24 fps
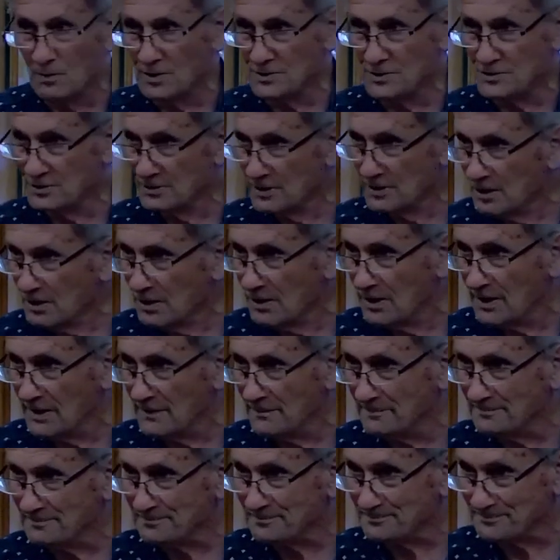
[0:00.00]
should I?
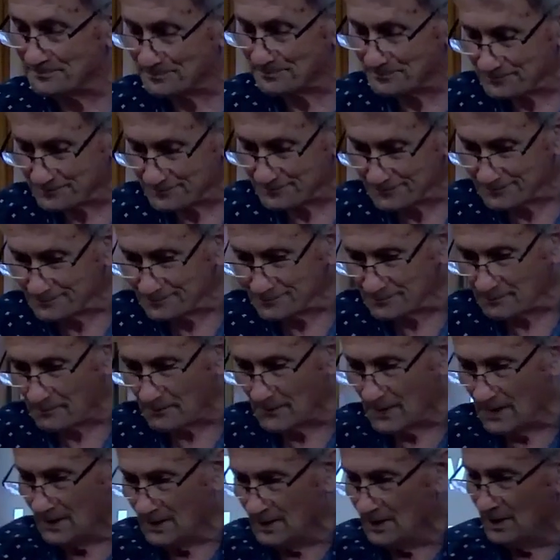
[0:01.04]

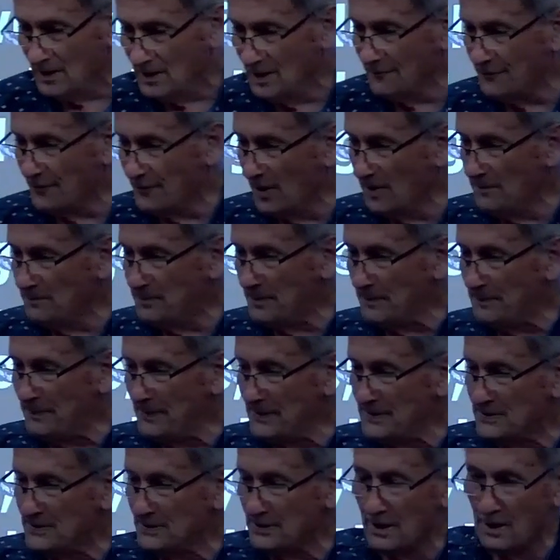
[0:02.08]
If I'm
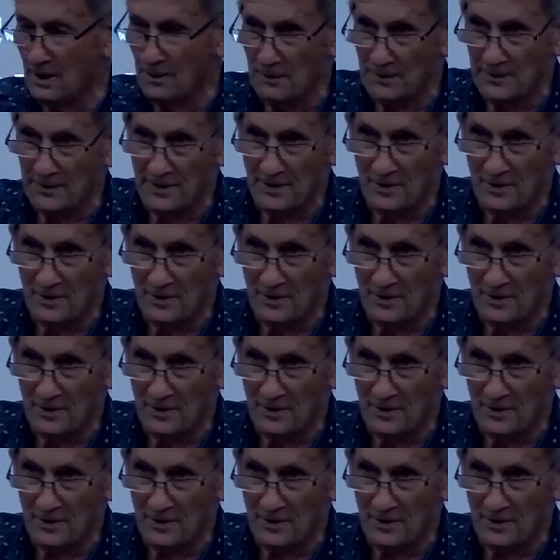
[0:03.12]
prepared to go in there